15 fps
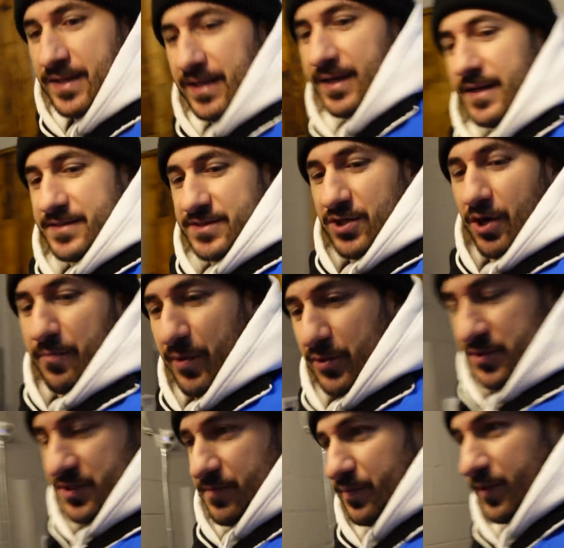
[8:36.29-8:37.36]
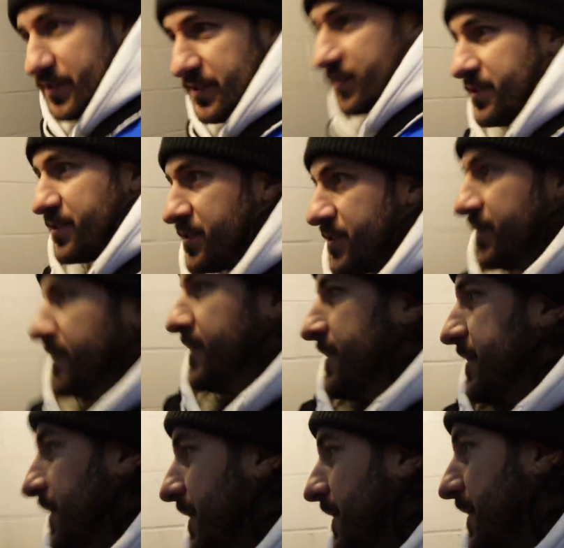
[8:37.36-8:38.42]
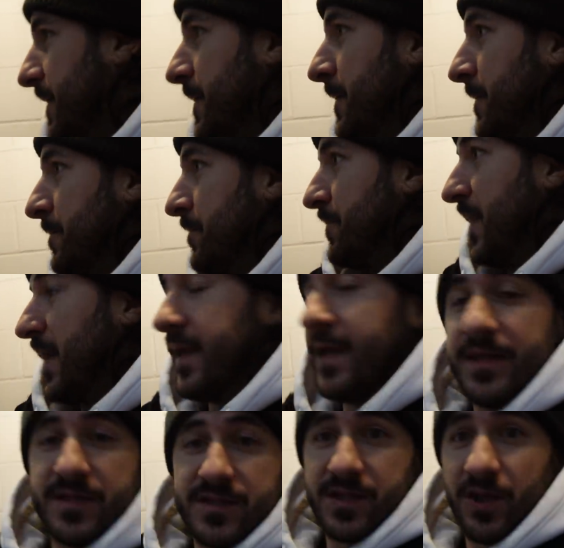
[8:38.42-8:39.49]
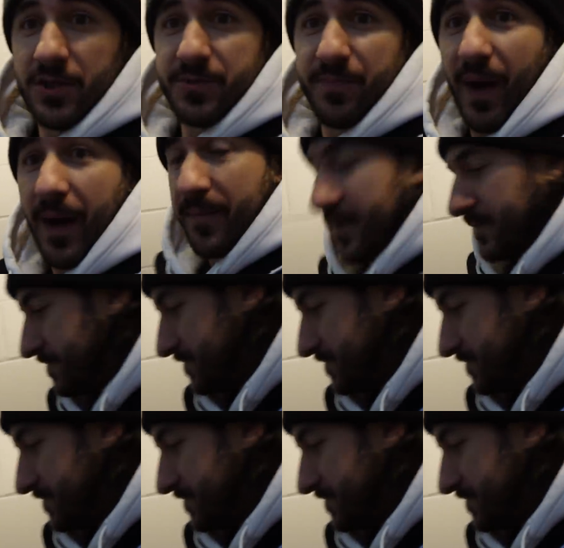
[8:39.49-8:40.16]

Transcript: Uh, and start posting places um, and get this launch popping.